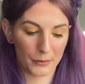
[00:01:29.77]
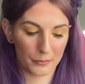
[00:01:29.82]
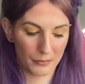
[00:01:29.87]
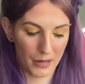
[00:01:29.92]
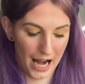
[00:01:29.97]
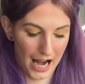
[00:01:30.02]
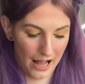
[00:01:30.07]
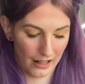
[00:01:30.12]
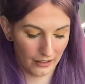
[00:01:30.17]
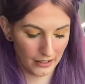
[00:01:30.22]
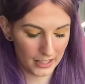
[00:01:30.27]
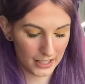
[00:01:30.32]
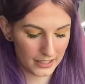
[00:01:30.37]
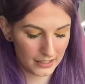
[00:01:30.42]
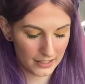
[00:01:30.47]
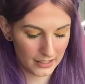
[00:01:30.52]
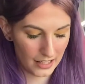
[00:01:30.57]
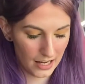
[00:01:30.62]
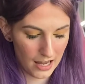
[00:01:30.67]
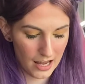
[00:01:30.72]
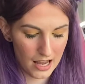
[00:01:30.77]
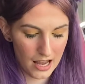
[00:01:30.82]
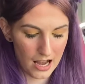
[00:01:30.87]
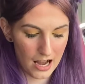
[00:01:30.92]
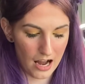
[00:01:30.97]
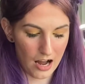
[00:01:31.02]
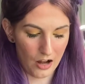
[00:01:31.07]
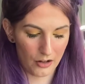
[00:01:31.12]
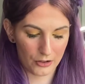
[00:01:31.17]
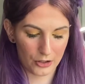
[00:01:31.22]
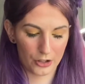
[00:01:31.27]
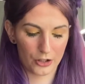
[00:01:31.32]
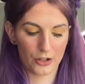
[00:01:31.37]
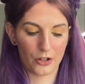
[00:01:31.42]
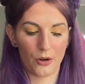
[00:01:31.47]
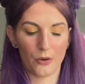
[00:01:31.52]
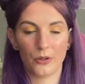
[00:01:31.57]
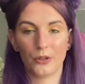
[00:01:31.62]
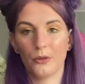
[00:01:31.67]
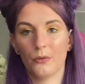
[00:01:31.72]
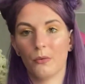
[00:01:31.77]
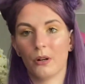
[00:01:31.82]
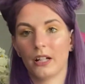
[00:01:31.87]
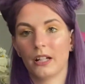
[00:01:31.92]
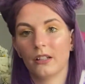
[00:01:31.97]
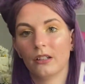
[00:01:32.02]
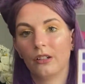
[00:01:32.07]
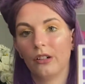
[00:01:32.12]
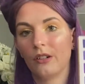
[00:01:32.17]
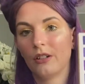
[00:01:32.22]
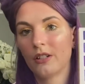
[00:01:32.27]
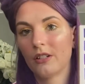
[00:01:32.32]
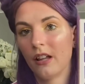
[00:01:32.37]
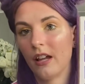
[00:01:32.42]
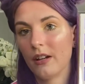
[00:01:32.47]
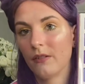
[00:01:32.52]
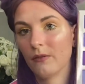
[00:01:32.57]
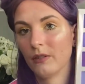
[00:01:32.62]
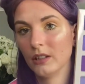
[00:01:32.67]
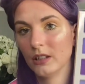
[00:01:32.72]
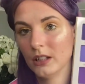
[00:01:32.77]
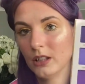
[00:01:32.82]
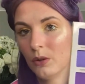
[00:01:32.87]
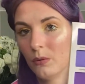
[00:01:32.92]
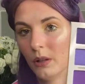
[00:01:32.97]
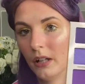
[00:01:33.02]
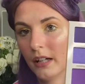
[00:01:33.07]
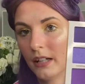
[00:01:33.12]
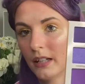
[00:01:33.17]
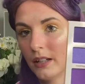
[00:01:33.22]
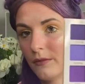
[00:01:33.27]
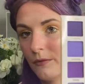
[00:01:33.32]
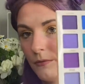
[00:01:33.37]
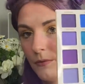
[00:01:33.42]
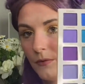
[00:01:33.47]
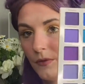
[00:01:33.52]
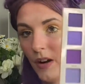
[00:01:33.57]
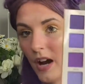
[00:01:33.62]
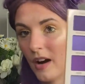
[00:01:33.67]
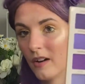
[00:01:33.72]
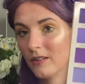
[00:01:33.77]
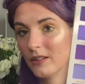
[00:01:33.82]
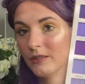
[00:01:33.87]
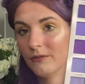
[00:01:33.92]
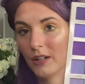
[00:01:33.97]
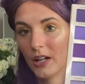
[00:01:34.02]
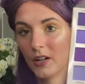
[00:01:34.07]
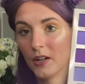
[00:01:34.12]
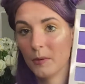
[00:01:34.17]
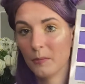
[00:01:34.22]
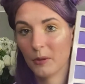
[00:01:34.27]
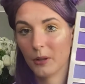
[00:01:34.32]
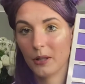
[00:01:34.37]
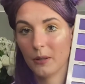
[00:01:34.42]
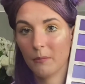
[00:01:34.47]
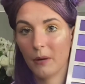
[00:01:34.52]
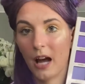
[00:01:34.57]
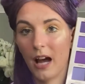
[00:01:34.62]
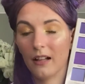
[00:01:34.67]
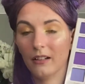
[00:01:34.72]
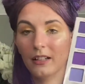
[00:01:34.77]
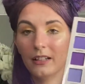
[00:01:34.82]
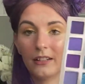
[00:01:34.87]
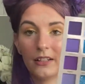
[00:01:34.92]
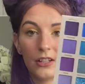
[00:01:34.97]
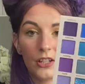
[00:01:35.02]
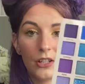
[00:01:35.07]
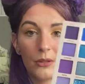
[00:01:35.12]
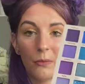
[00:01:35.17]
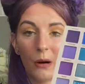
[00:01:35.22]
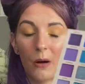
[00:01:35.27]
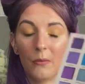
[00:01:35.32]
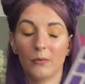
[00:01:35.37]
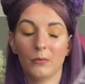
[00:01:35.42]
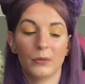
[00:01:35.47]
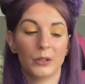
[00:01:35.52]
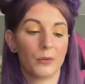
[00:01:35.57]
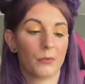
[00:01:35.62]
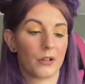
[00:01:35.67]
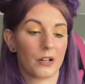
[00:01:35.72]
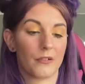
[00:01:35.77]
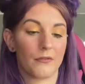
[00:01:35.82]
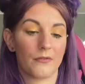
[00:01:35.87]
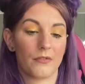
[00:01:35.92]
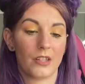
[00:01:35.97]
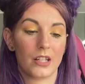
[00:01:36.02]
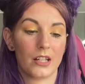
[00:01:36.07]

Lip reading: palette. I'll just show you what it looks like really quick. Very, very pretty palette. This is probably one of